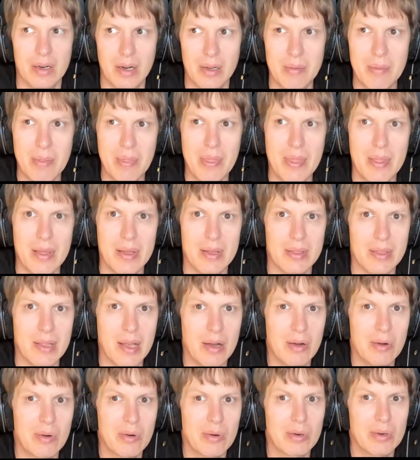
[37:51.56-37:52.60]
Right
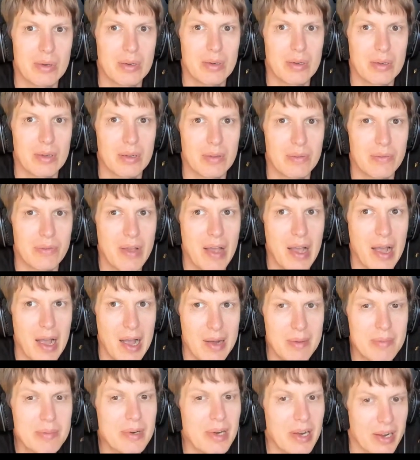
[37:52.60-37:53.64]
now, the
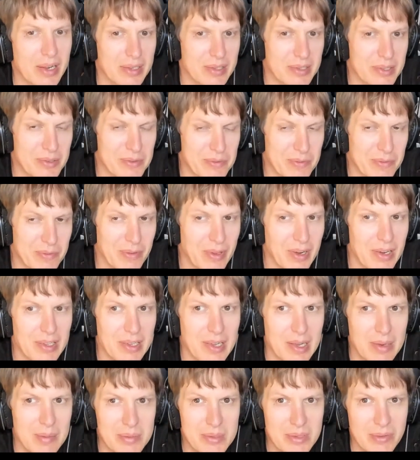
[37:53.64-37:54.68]
upgrades when
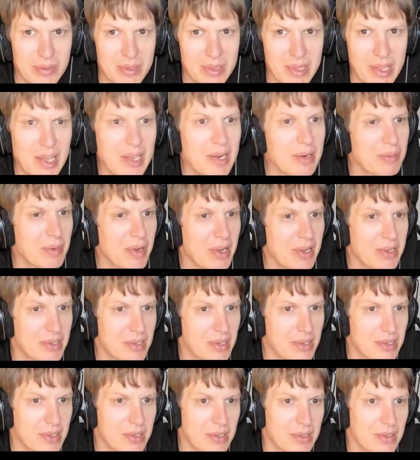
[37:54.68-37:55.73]
it comes to the
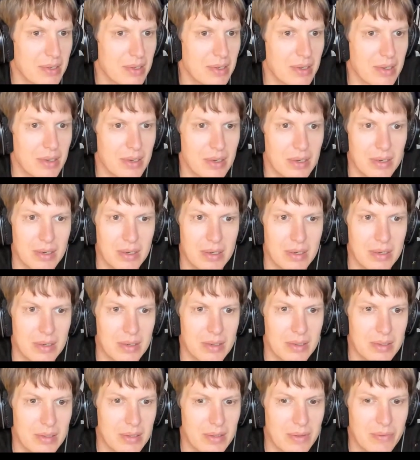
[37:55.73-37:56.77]
databases.
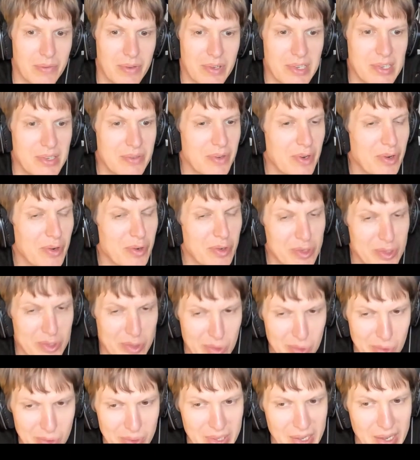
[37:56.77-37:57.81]
this is where you
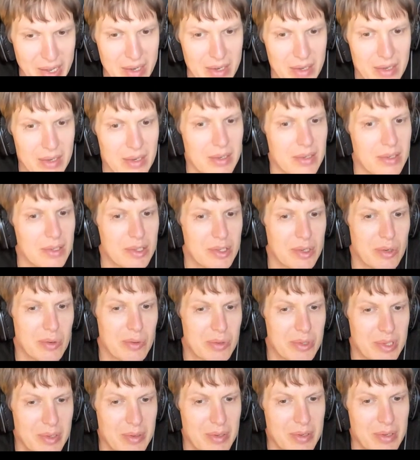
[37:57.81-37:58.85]
store your data. So,
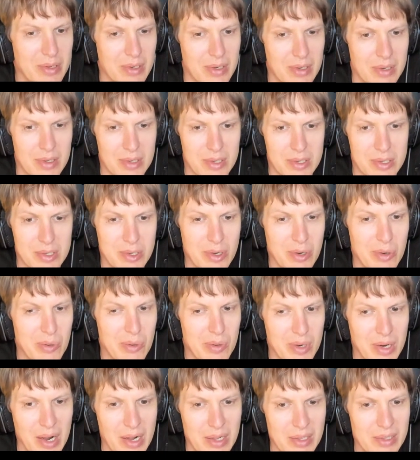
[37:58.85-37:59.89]
so
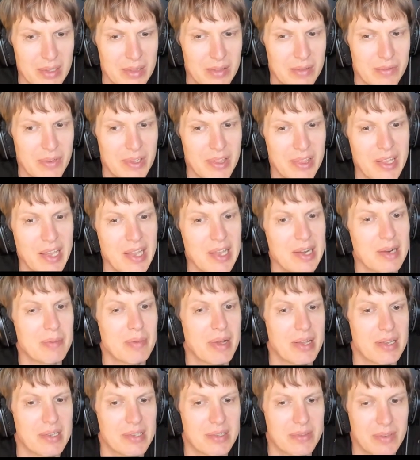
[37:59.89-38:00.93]
running the
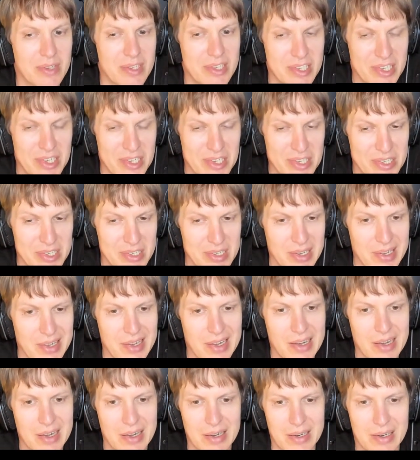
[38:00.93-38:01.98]
database, which is
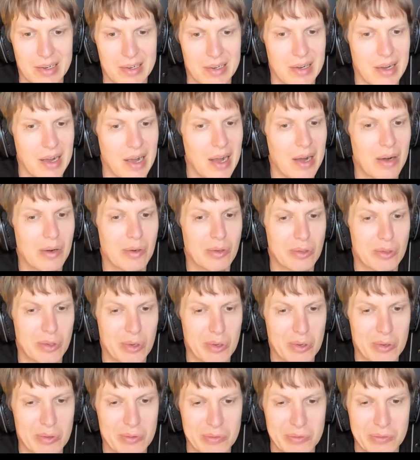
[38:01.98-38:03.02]
uh, out
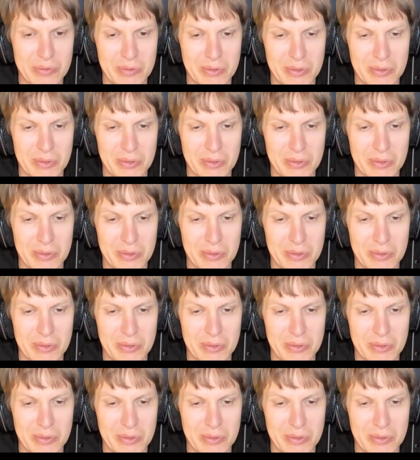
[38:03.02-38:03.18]
of